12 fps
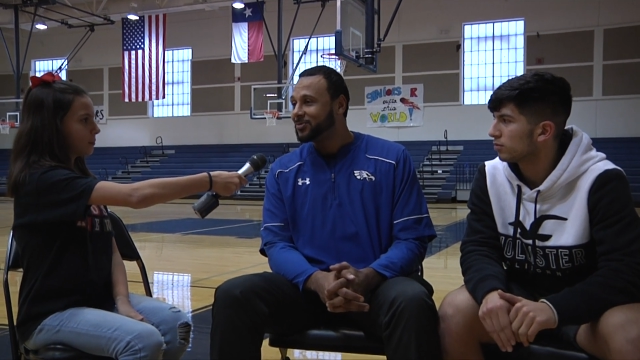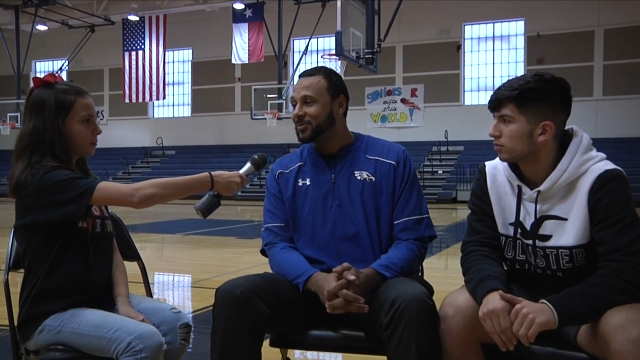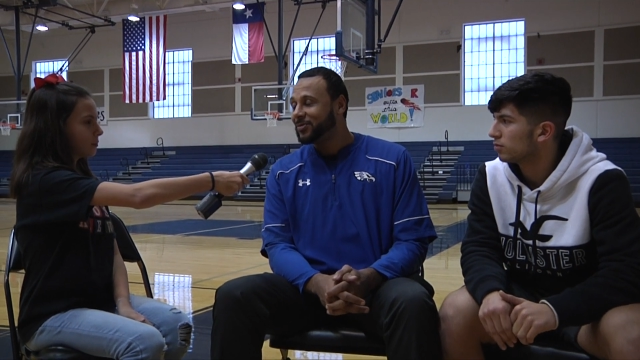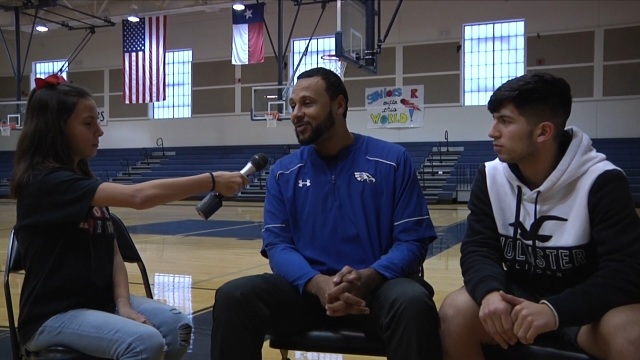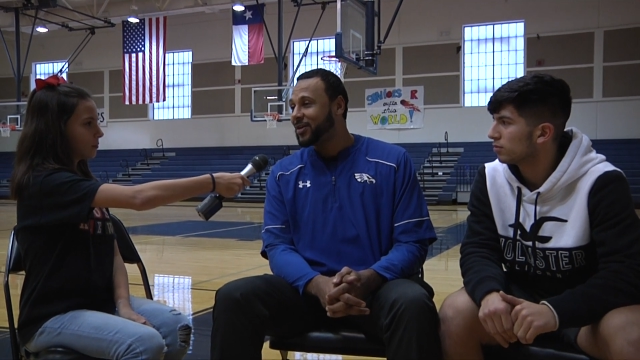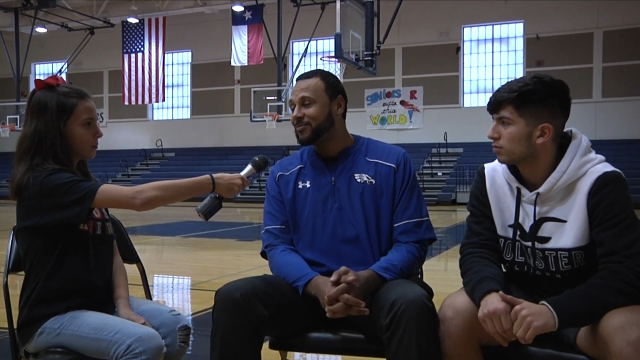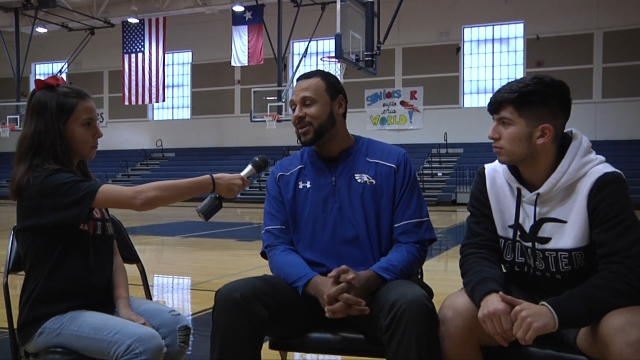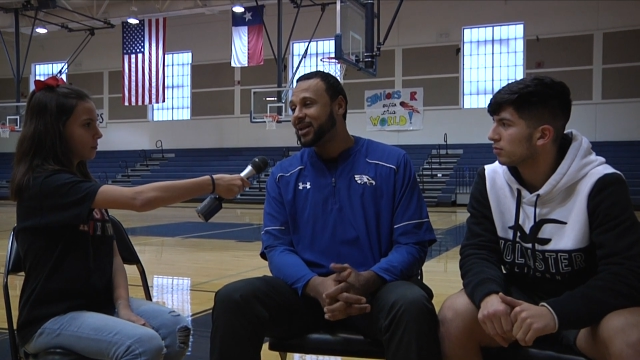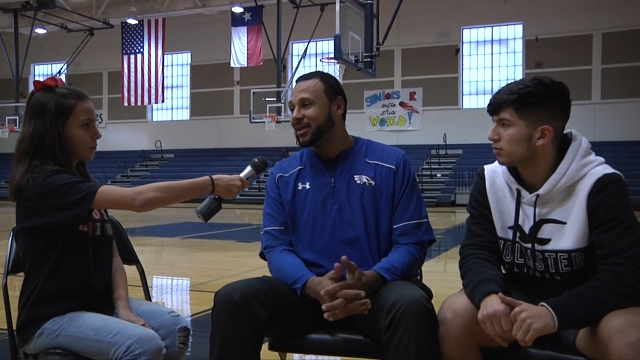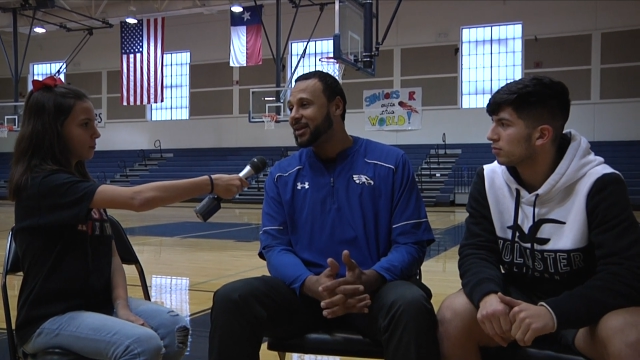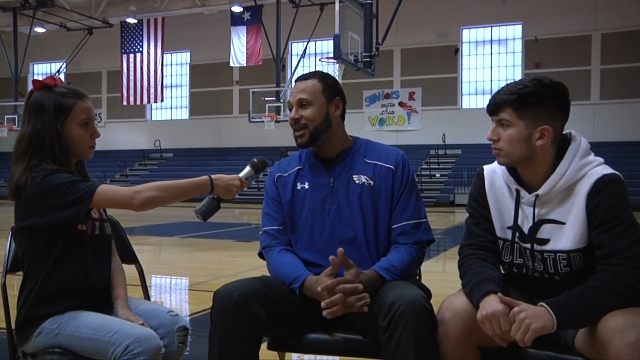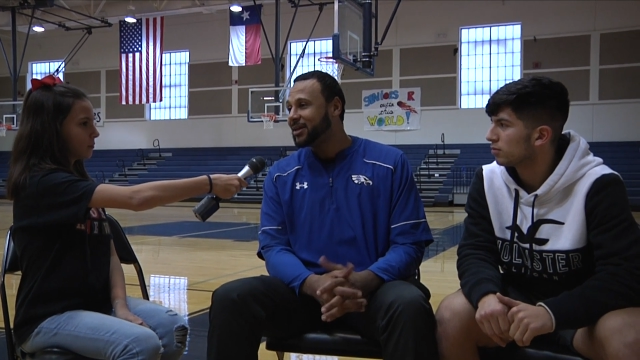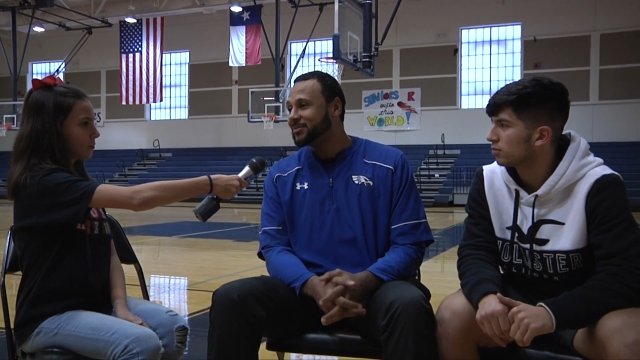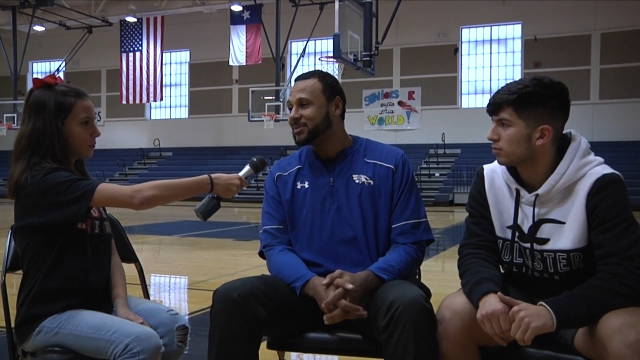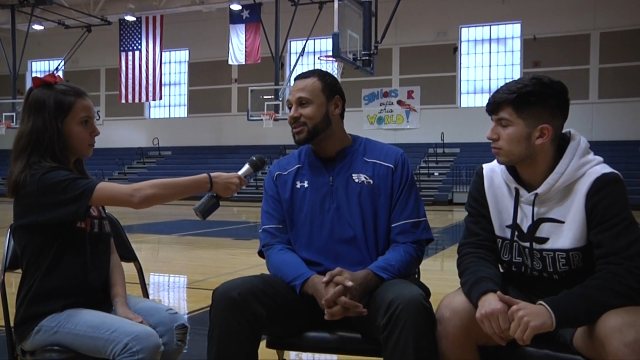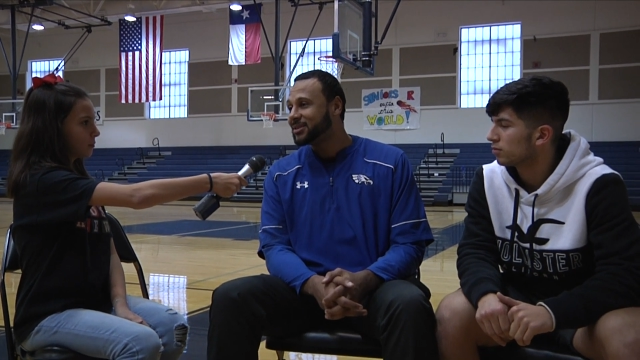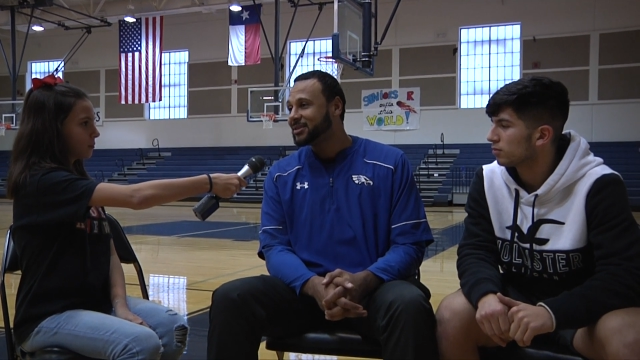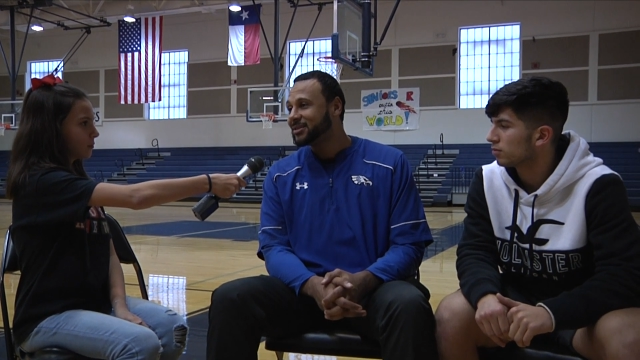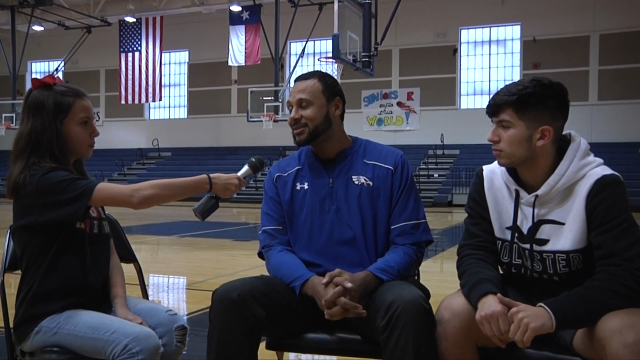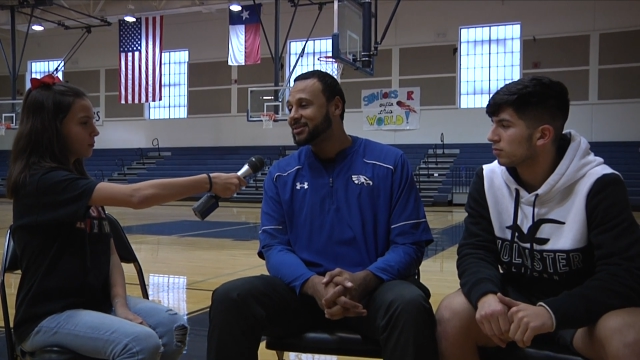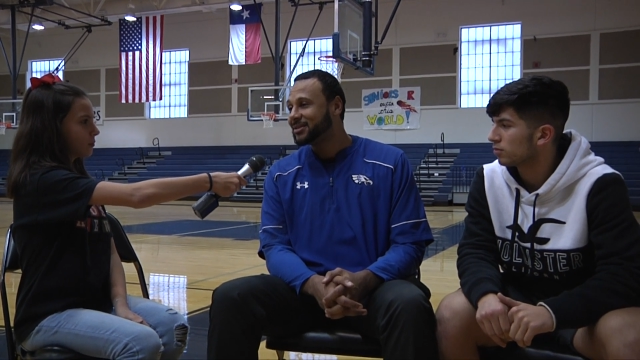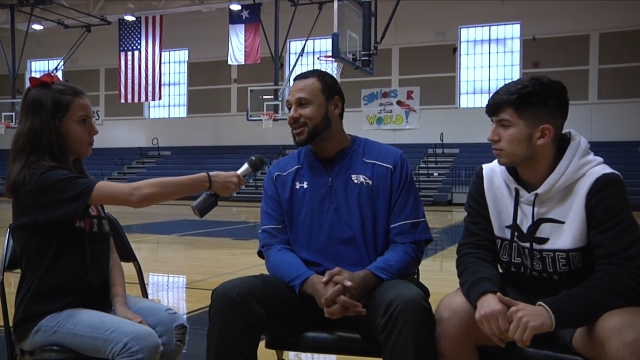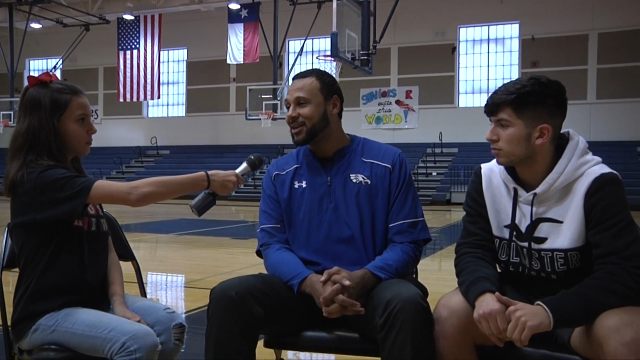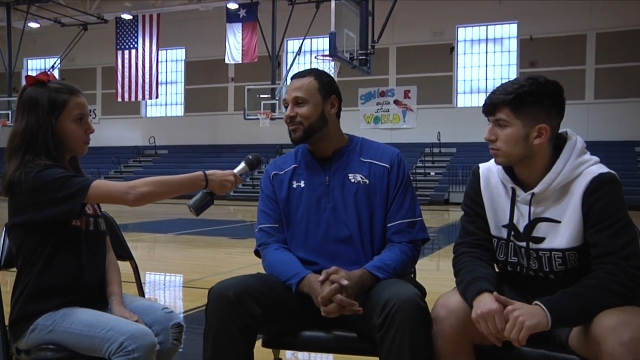Speaker 1: We've had many games
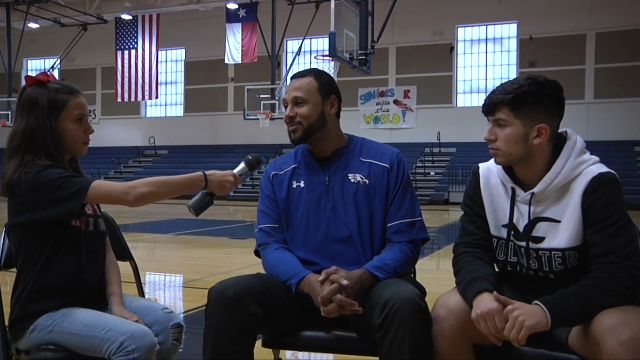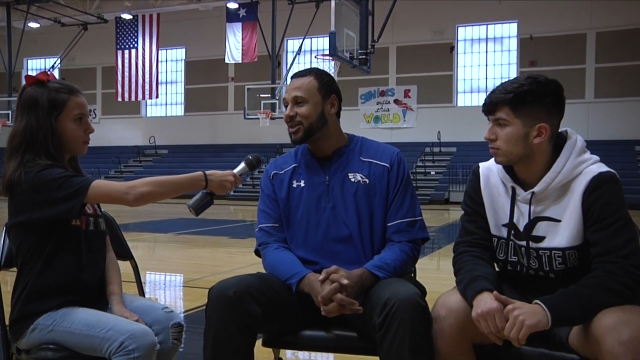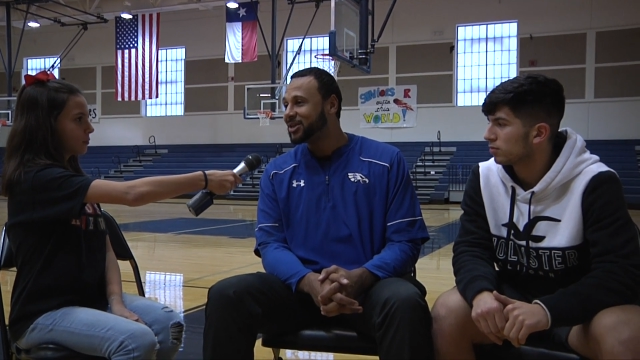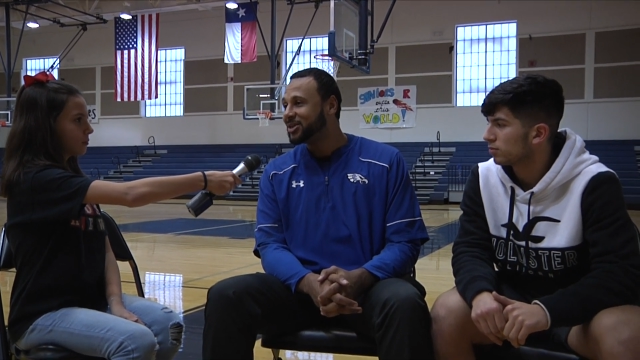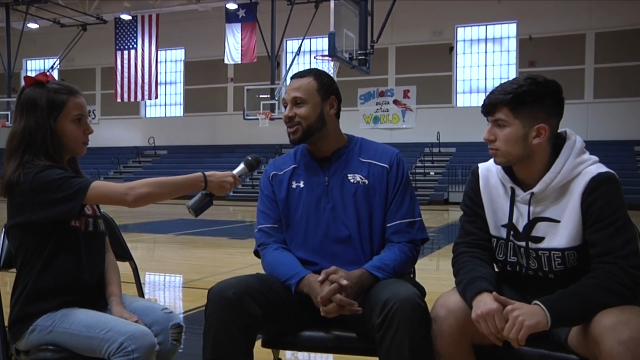that have been